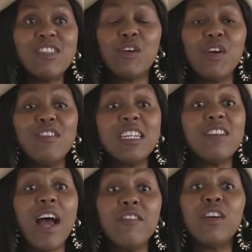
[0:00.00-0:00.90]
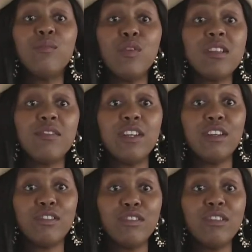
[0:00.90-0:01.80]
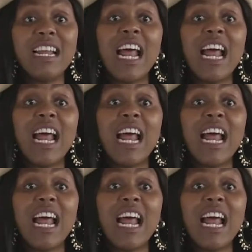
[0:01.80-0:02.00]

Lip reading: the equivalent of having a music video shoot